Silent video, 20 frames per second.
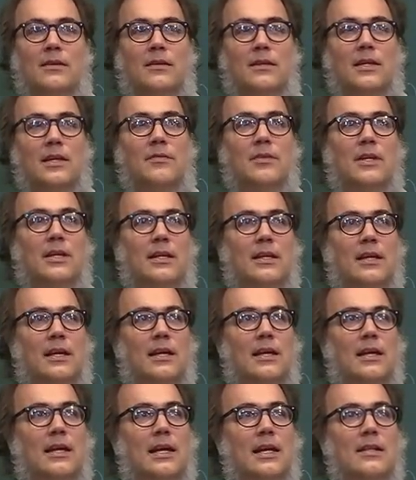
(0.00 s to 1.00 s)
even in
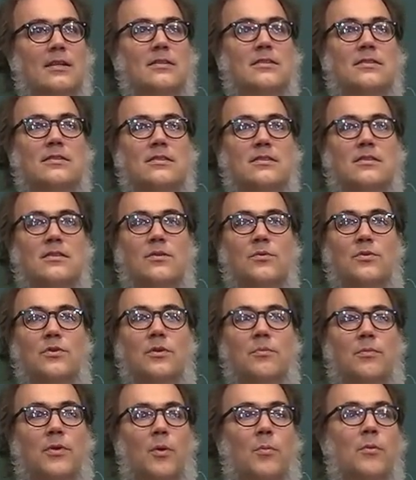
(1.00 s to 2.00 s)
Hill's
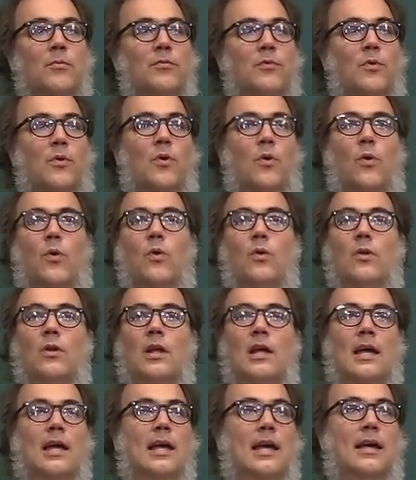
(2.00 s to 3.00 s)
lunar problem for all,
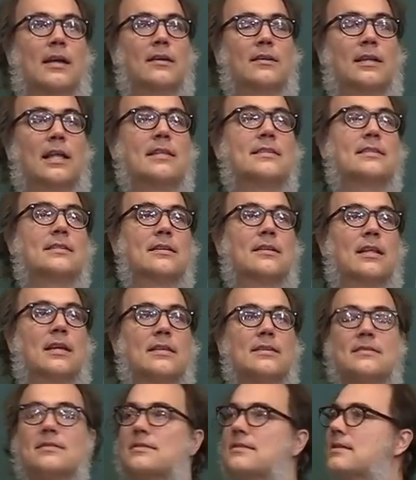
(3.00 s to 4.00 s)
let's
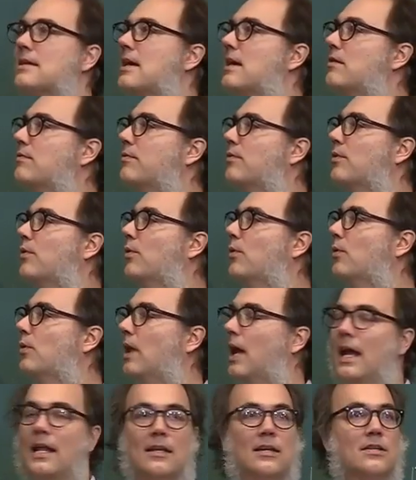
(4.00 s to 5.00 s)
say for all
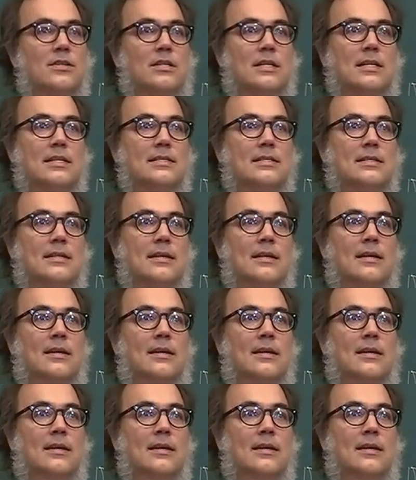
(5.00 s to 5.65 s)
energies